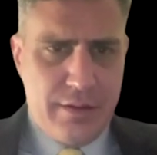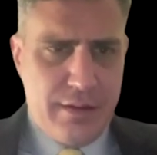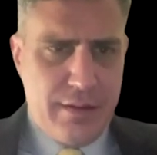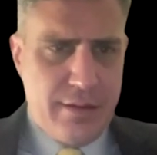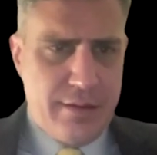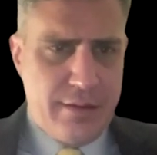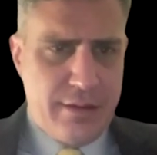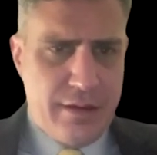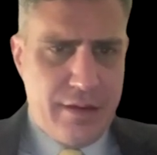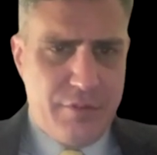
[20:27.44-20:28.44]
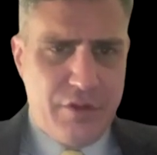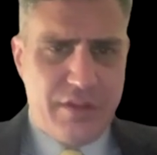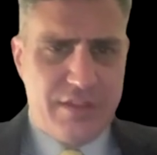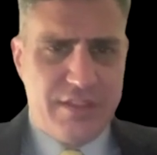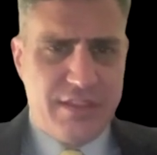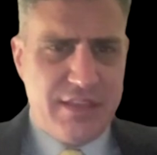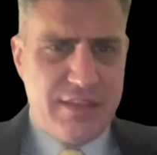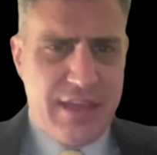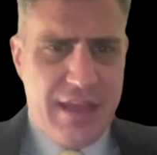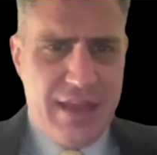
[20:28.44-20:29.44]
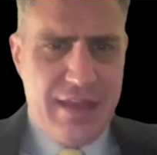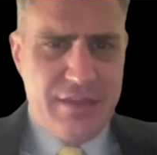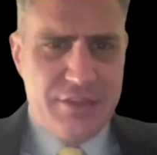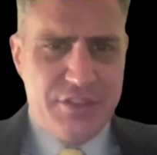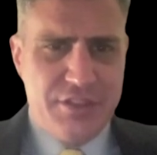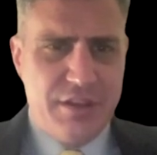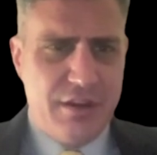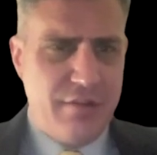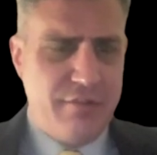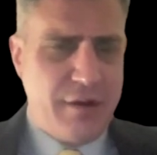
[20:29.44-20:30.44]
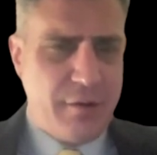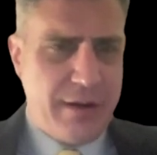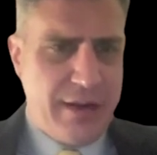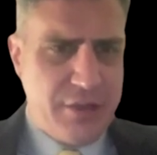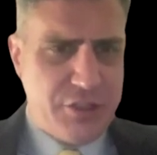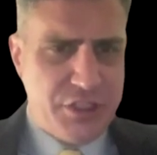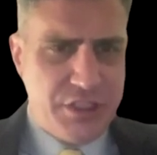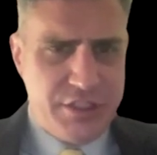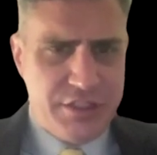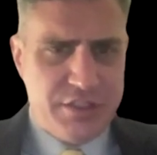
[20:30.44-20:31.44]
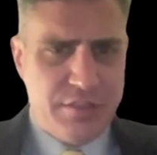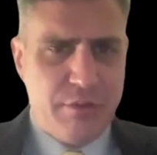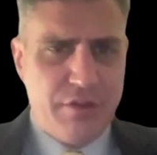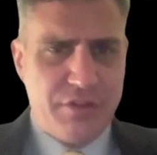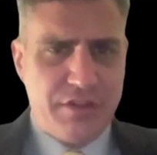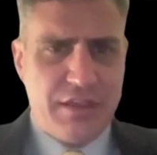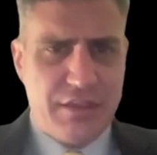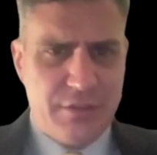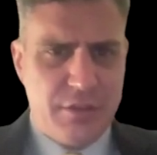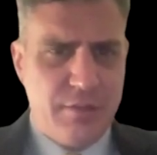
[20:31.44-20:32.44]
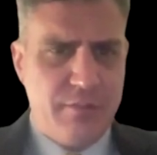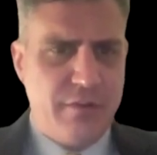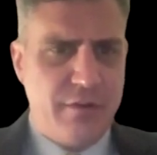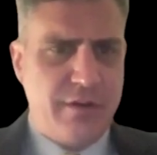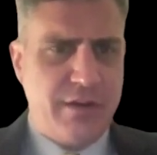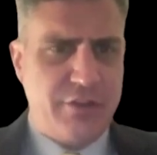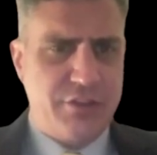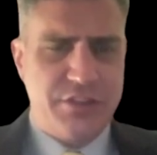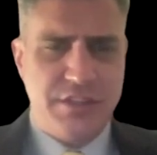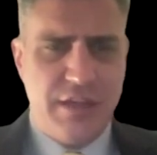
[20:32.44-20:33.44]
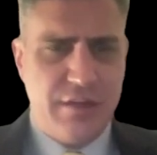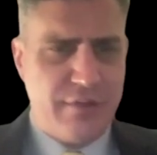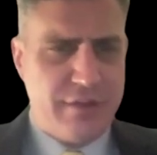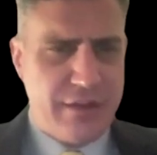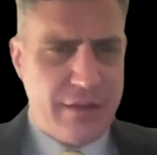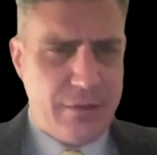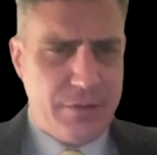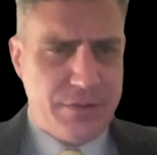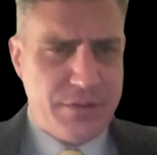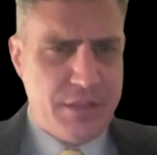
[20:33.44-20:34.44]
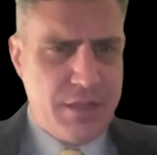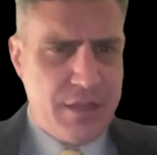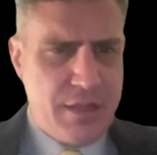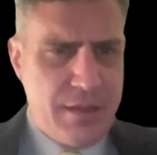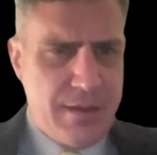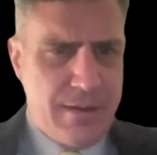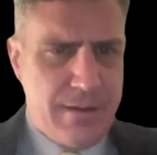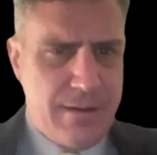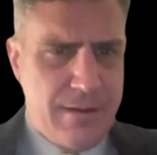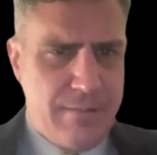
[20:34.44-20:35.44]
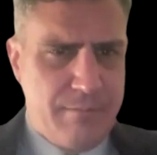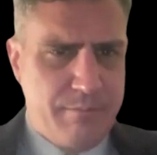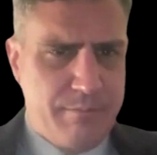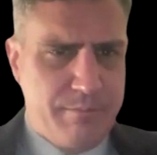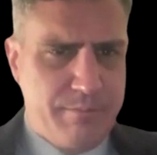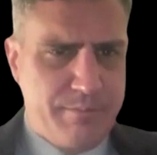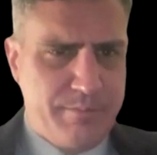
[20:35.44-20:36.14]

and you could see the age variations, the monthly income variations, and everything else. Um,